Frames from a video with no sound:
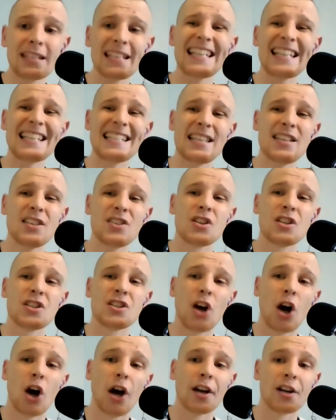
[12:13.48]
is this
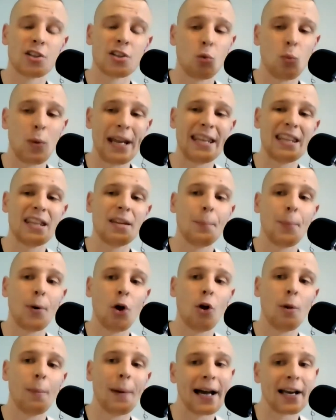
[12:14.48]
desire to win the
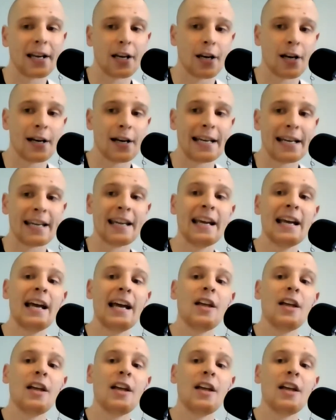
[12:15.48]
ball back early.